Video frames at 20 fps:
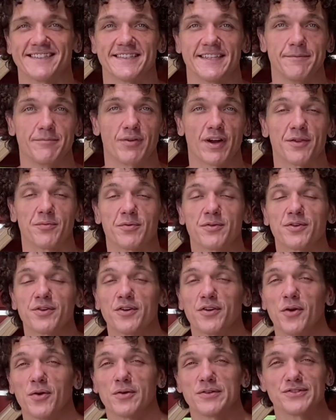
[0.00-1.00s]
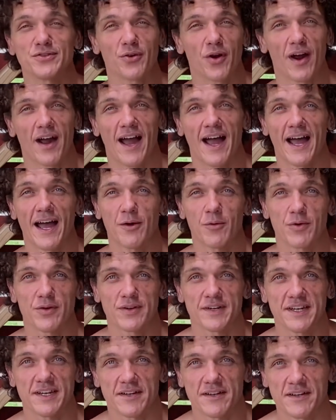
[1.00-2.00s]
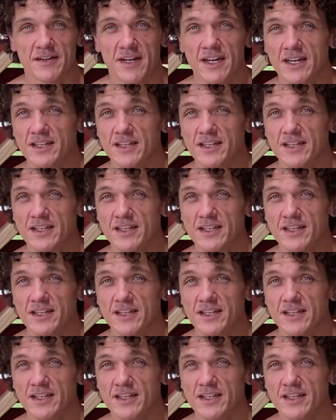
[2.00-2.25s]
deep breath. We're gonna go into our eye work here.